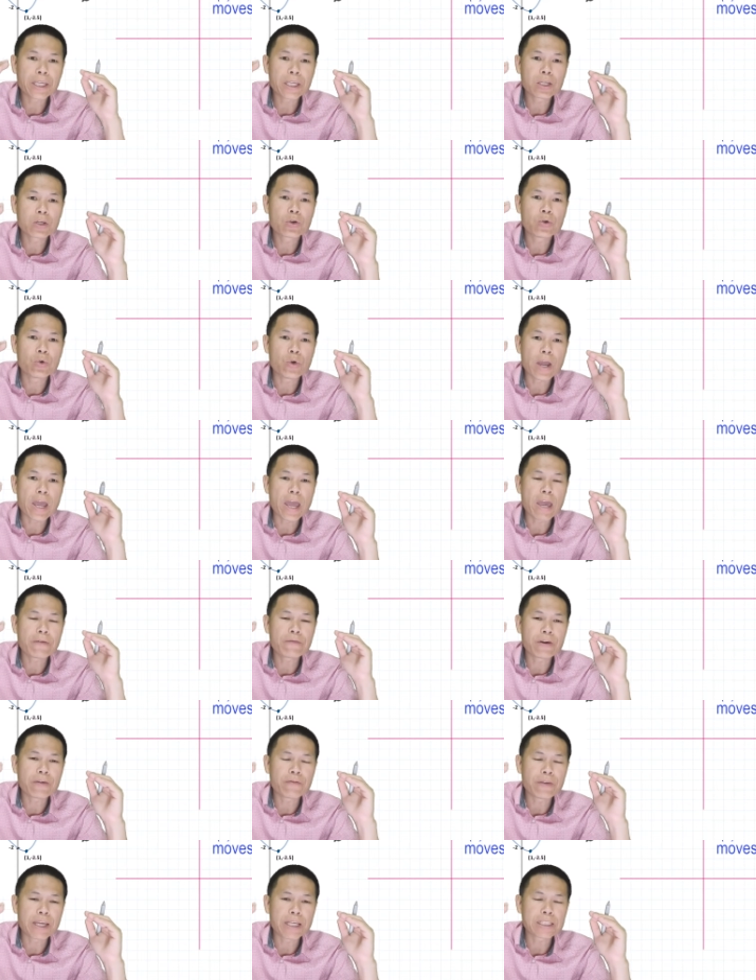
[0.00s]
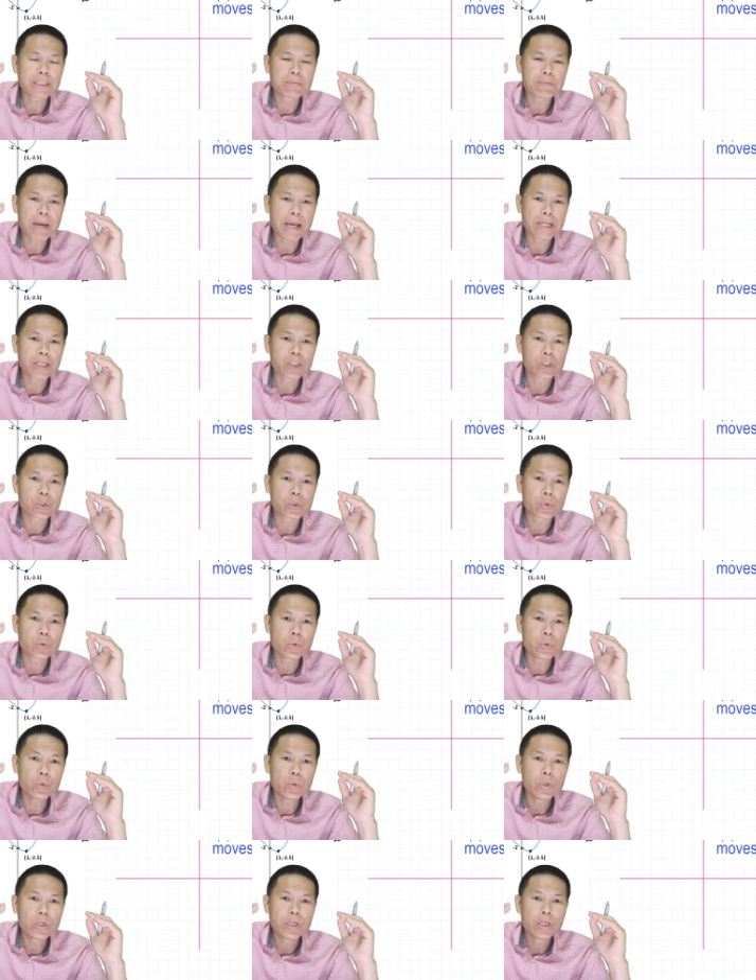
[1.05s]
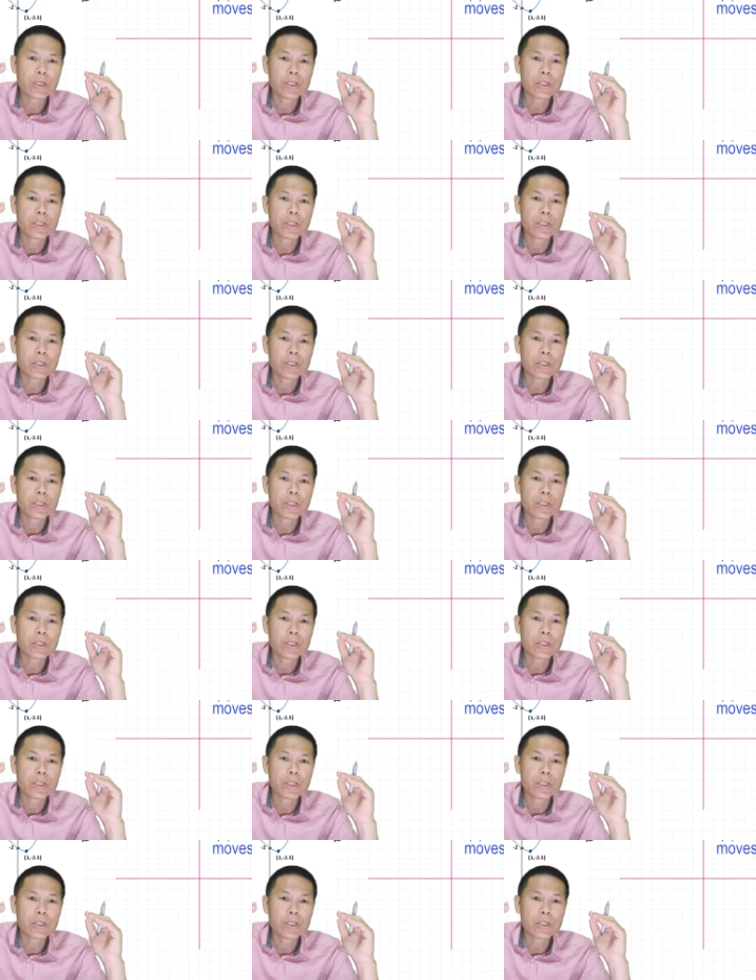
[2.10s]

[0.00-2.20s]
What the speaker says: equal f of x minus 2,